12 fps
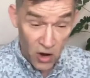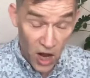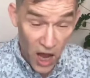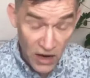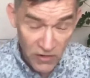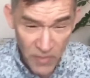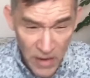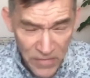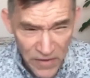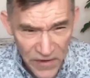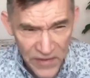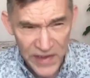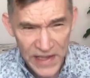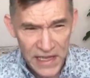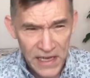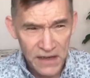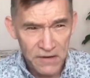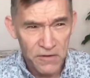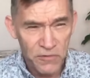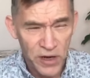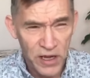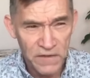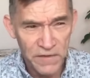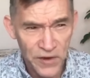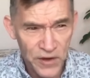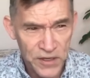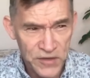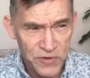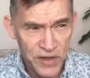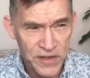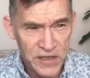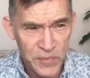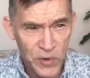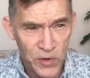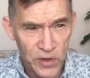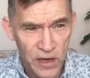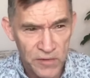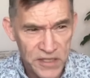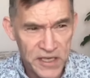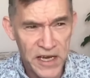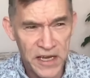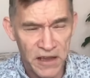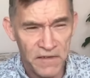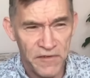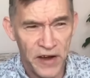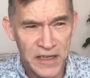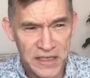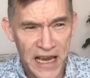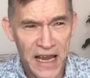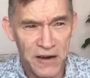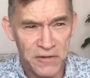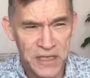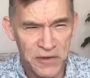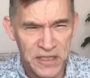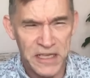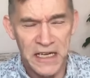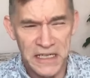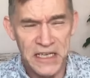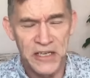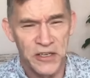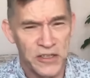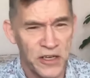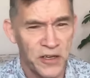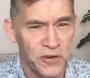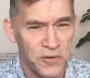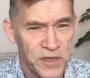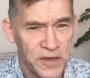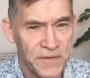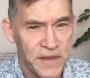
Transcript: I remember vividly when I first read this book. I was staying at a friend's house. I was 19 years old,